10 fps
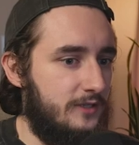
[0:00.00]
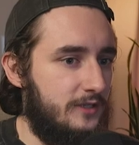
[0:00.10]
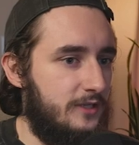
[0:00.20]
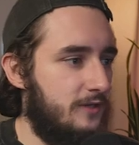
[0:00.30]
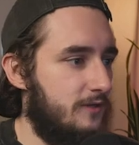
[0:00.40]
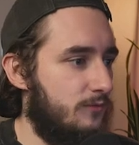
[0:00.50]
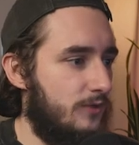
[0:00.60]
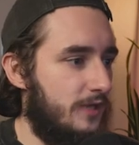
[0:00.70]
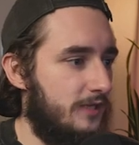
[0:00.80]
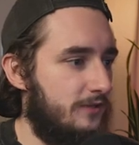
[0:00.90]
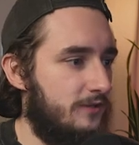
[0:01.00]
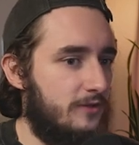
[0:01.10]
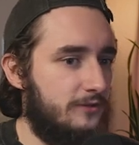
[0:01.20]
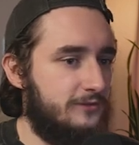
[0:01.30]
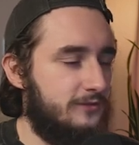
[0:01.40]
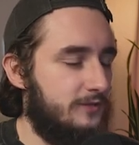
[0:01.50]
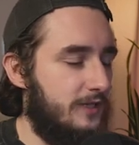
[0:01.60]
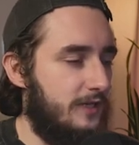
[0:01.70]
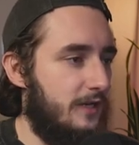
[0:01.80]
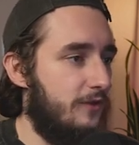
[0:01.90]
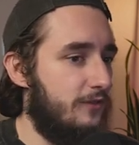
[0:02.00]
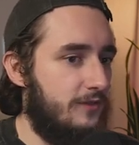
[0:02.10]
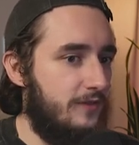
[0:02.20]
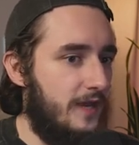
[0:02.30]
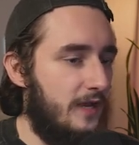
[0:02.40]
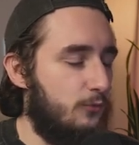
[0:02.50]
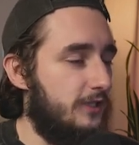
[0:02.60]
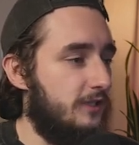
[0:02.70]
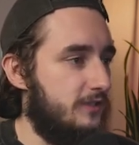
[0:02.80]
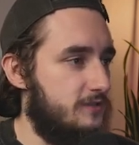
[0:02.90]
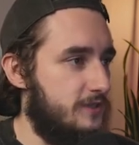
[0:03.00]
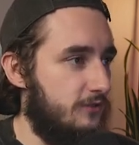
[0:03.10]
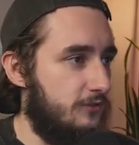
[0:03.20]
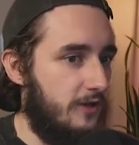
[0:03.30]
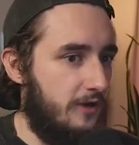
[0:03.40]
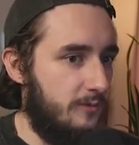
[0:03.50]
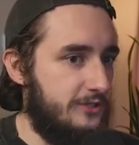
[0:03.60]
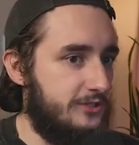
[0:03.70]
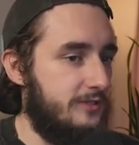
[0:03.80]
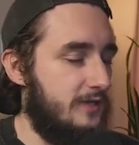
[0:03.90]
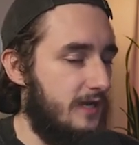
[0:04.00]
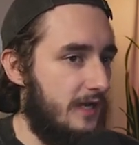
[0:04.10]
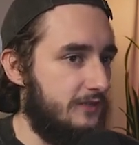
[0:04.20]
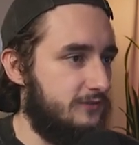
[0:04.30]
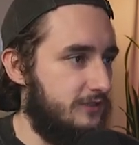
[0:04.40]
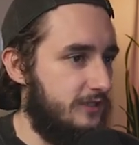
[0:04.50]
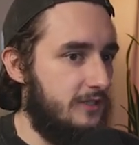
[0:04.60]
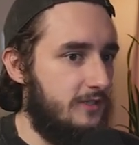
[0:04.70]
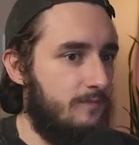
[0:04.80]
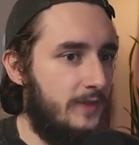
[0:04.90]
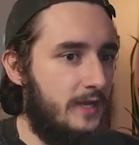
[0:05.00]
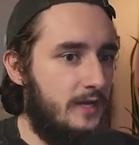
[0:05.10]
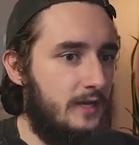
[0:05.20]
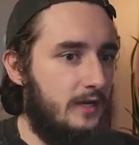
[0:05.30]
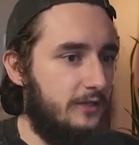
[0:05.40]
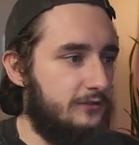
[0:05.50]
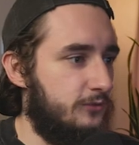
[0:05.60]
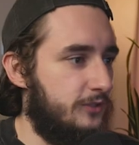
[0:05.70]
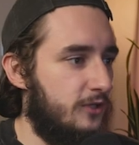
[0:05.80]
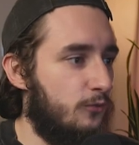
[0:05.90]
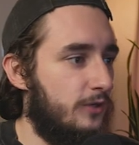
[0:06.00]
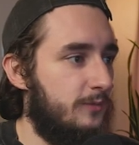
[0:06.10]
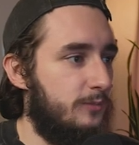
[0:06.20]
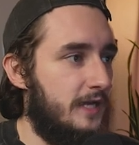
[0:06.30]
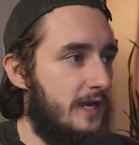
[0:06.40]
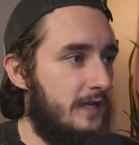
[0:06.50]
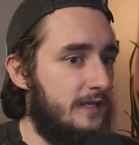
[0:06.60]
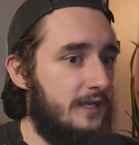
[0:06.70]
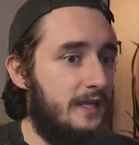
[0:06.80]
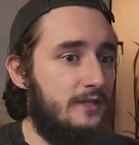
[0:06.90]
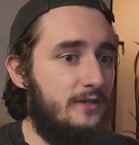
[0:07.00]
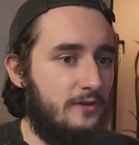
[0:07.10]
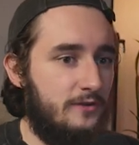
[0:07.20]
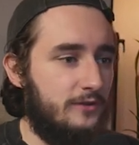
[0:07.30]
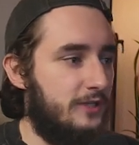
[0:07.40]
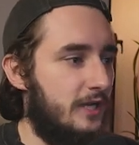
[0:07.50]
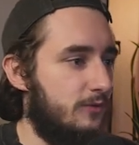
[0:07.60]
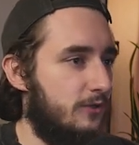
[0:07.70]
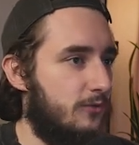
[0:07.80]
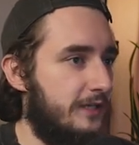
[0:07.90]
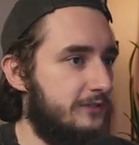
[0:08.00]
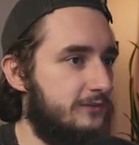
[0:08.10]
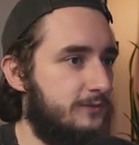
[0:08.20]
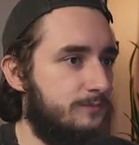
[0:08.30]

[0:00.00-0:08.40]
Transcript: here, anything else other than that, we can continue the automation as needed. So in here, we're going to be adding another GET request.